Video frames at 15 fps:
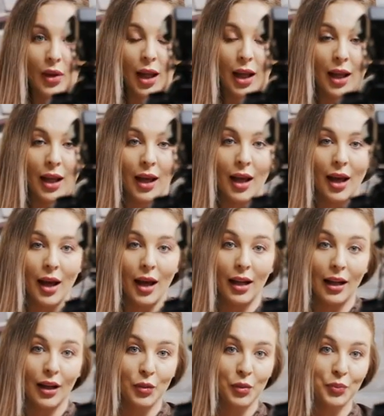They even
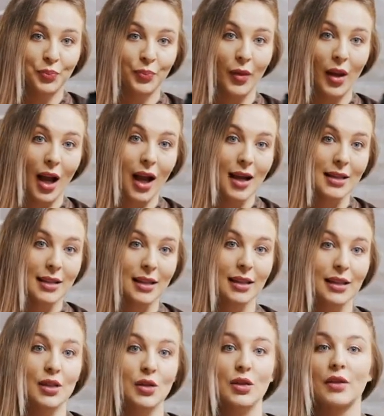wanted to delete all their
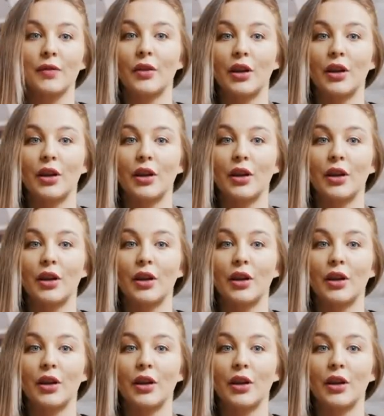content.